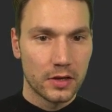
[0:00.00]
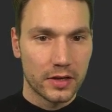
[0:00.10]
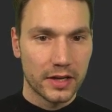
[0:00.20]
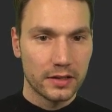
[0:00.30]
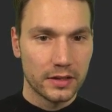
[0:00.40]

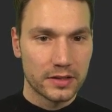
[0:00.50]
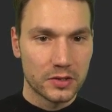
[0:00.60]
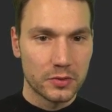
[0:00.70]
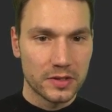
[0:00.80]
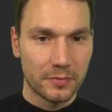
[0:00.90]
Okay, let's
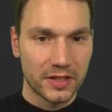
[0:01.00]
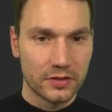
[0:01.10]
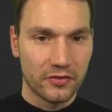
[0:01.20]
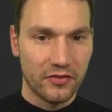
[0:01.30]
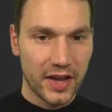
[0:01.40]
do something
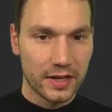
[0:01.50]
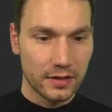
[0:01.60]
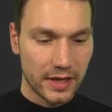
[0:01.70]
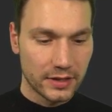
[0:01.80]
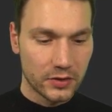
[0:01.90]
to
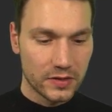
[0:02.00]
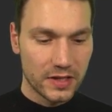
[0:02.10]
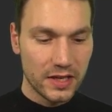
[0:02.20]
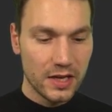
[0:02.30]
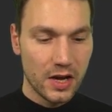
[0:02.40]
fail. And you
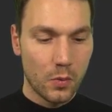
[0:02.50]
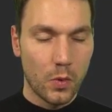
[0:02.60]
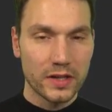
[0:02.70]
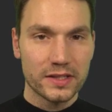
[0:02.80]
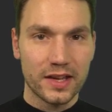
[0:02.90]
see,
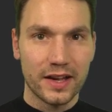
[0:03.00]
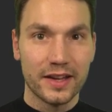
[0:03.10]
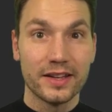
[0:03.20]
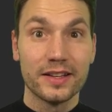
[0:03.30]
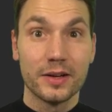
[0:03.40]
once
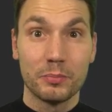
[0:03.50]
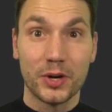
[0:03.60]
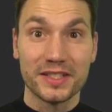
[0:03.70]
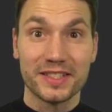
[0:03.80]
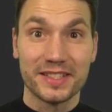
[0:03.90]
I
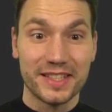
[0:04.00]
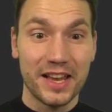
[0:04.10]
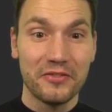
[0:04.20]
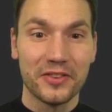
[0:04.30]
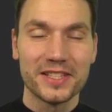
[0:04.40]
press
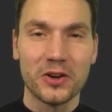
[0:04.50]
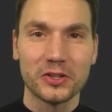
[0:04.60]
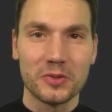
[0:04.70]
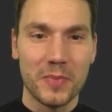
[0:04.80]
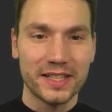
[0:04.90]
save, it
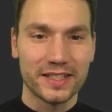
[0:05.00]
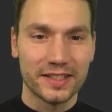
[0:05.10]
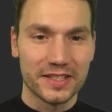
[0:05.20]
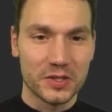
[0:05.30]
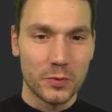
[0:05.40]

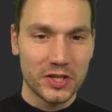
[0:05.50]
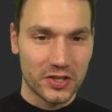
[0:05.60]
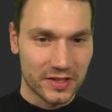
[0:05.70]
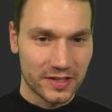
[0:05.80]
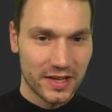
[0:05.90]
automatically
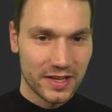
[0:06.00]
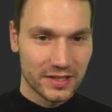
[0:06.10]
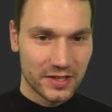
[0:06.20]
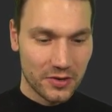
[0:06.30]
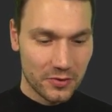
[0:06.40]
switches.
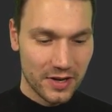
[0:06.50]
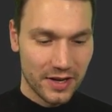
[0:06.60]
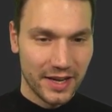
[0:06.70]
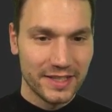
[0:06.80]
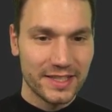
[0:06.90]
So
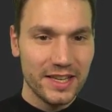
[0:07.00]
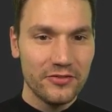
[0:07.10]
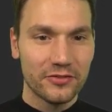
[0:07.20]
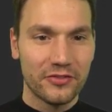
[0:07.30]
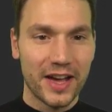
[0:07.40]
it's
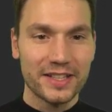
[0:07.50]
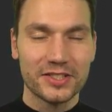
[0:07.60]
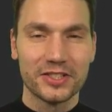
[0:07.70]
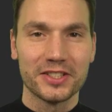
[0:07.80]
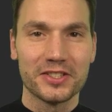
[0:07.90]
even
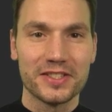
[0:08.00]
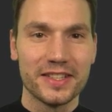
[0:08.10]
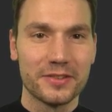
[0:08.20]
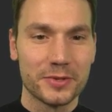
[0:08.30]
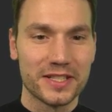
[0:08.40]
faster. You see the